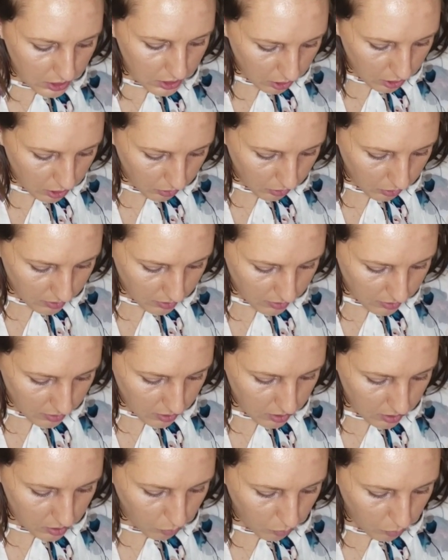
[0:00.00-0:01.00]

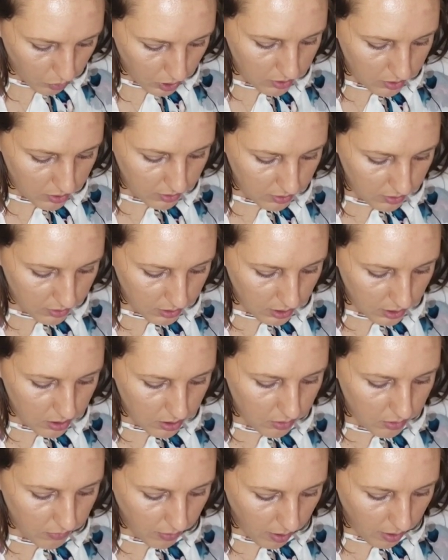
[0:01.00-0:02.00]
decreases with
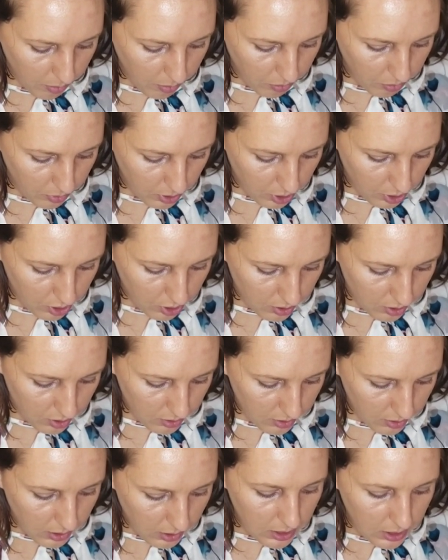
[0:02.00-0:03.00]
successive
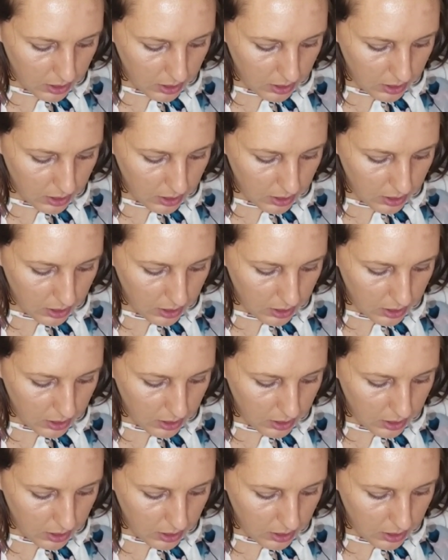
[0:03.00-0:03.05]
operations,